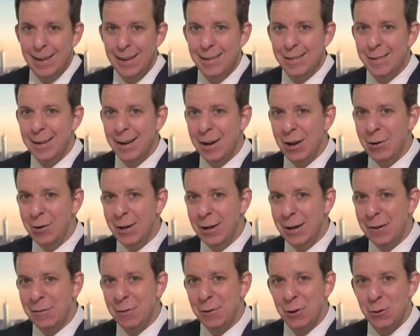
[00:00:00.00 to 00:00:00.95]
It's Nick
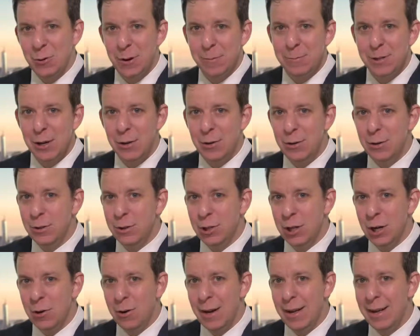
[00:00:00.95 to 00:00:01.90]
O'Neill for the Crypto News
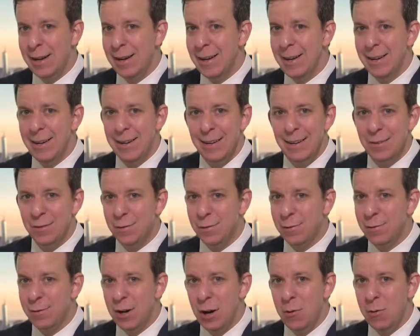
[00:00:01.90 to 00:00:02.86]
Show, and it is
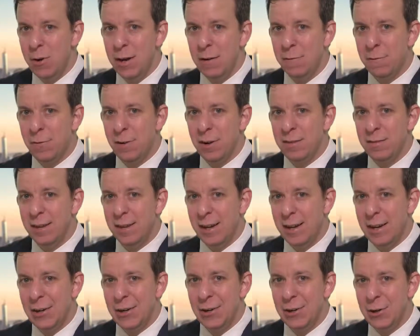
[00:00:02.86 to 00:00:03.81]
snowy and freezing
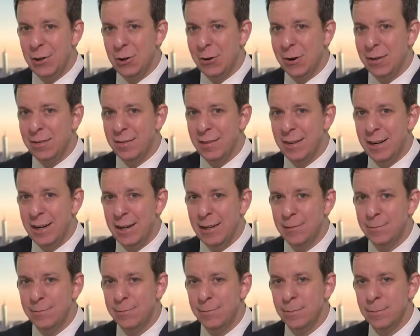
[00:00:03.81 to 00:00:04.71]
here in New York City.